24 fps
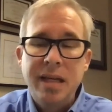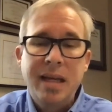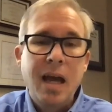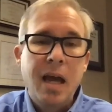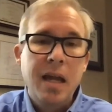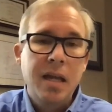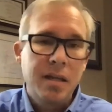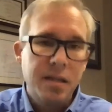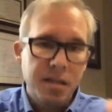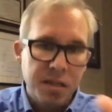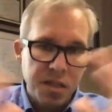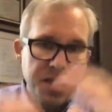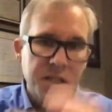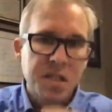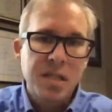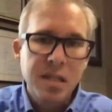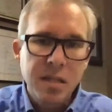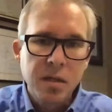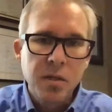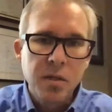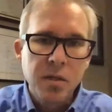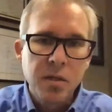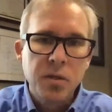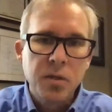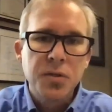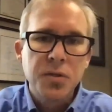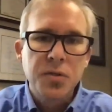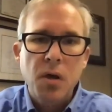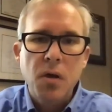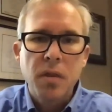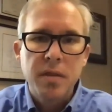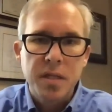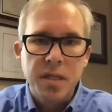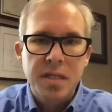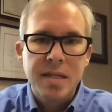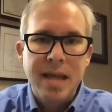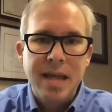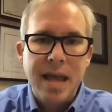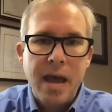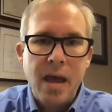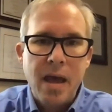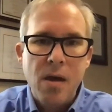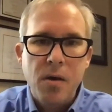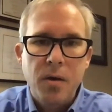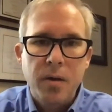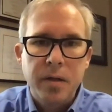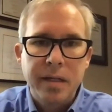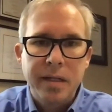that kind of distills all this
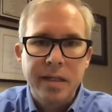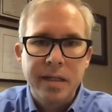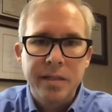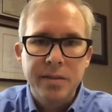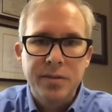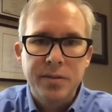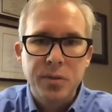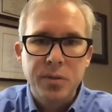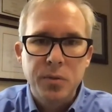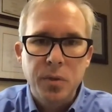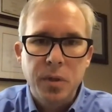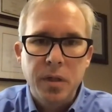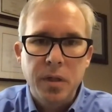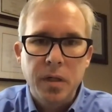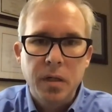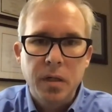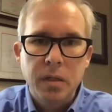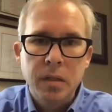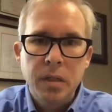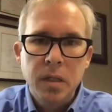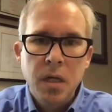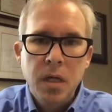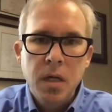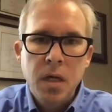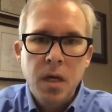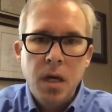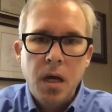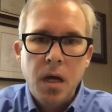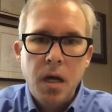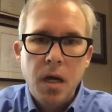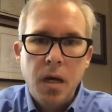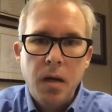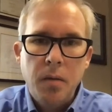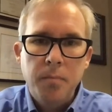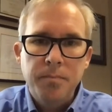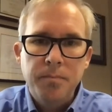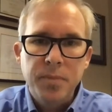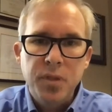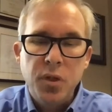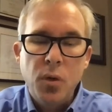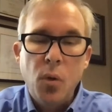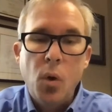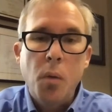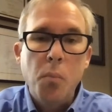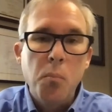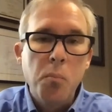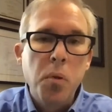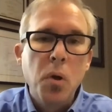down into a
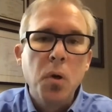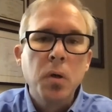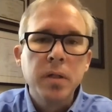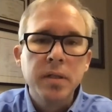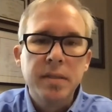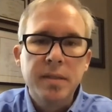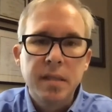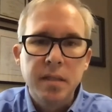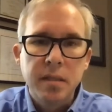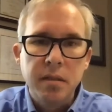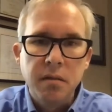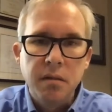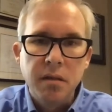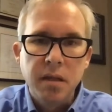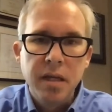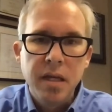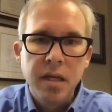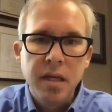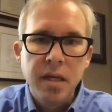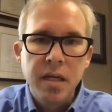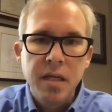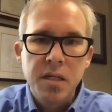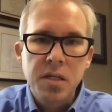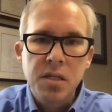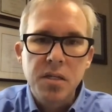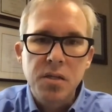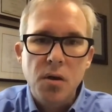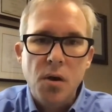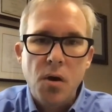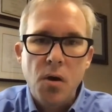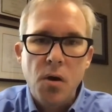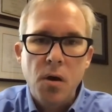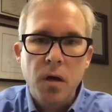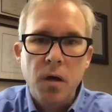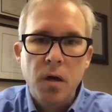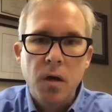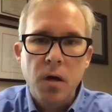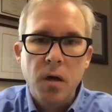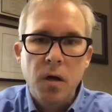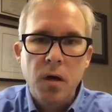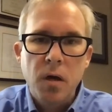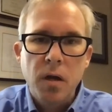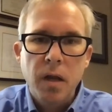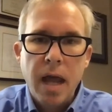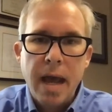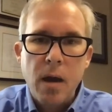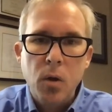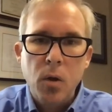a bulleted list
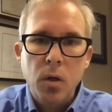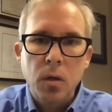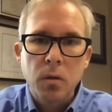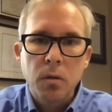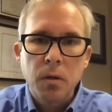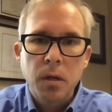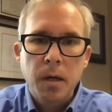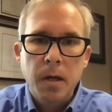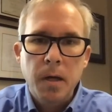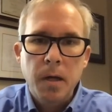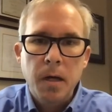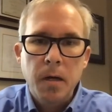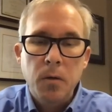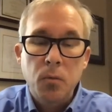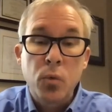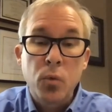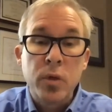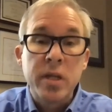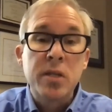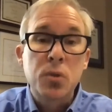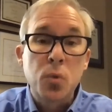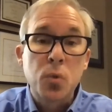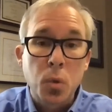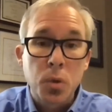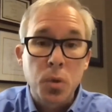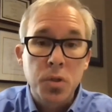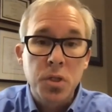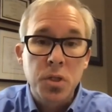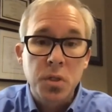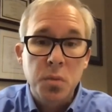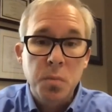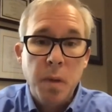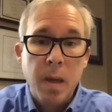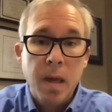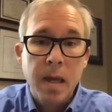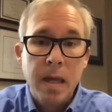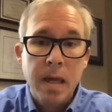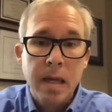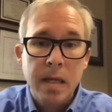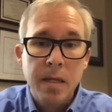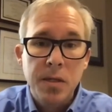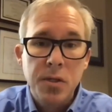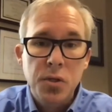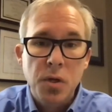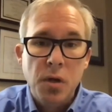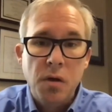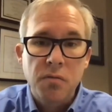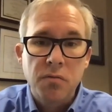on our resources
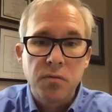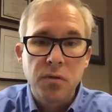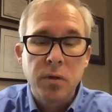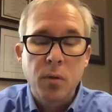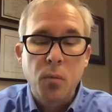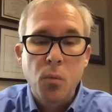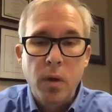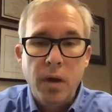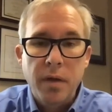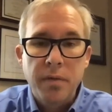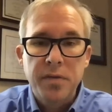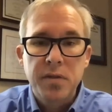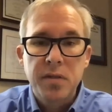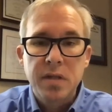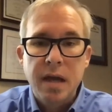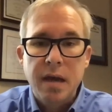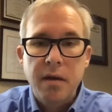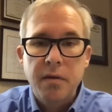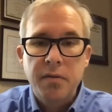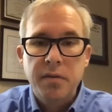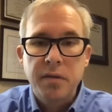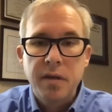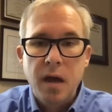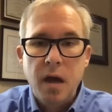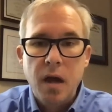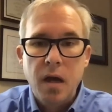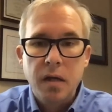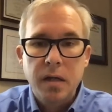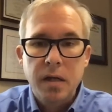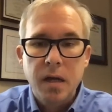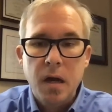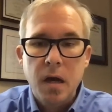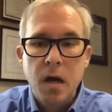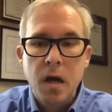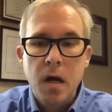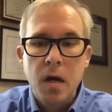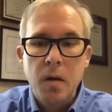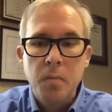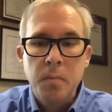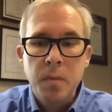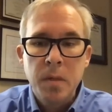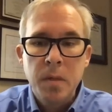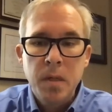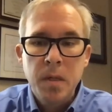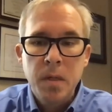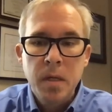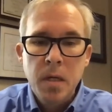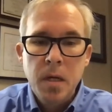page over at
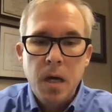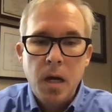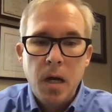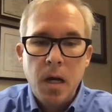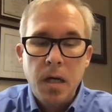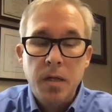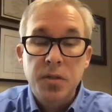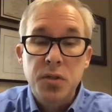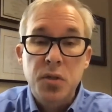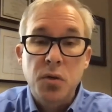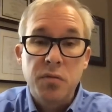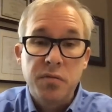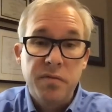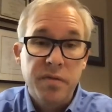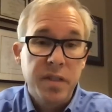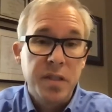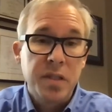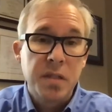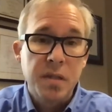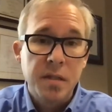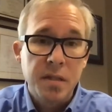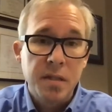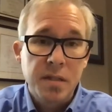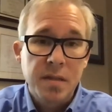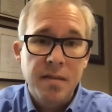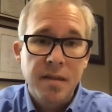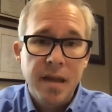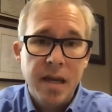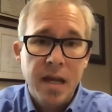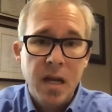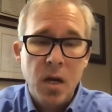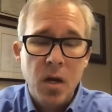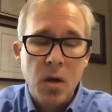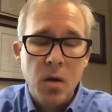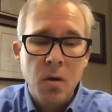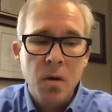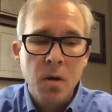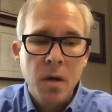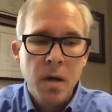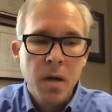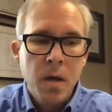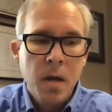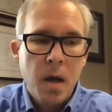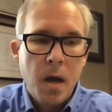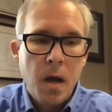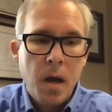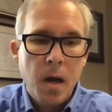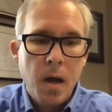wealthsouth.com. So visit us
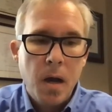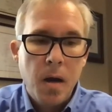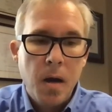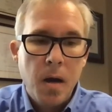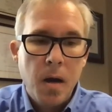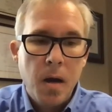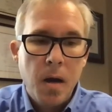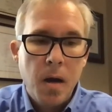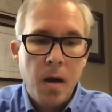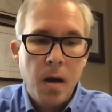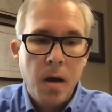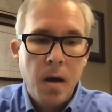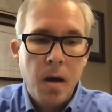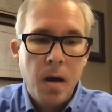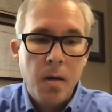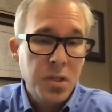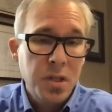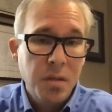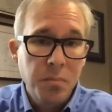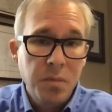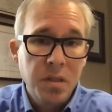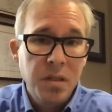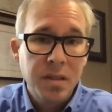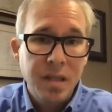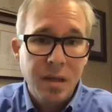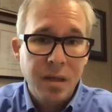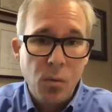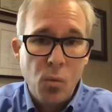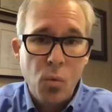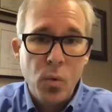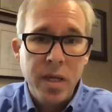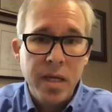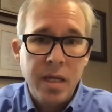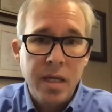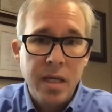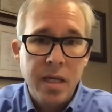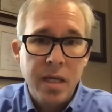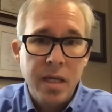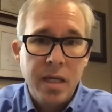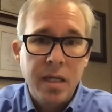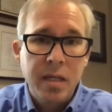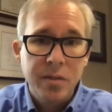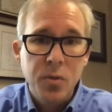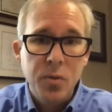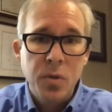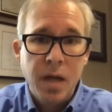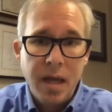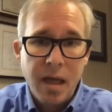there. But if there's something that
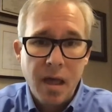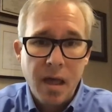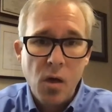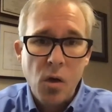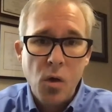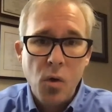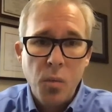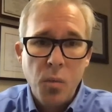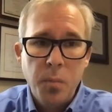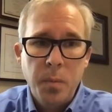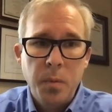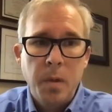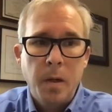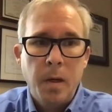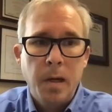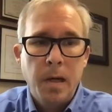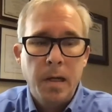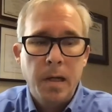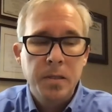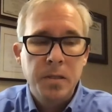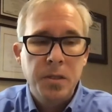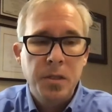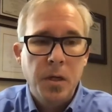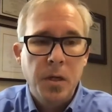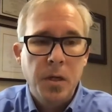we can do to help,